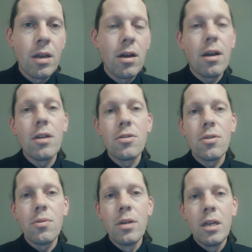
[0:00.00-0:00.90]
Okay,
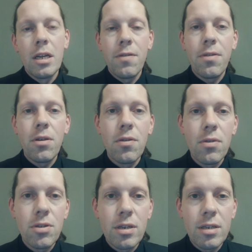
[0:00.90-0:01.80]
so if the
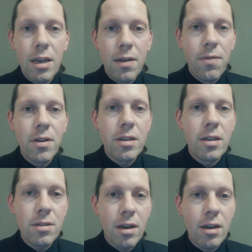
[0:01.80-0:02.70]
universe is infinite
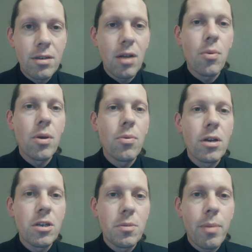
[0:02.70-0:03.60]
in size, then we would
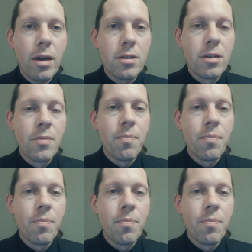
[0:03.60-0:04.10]
expect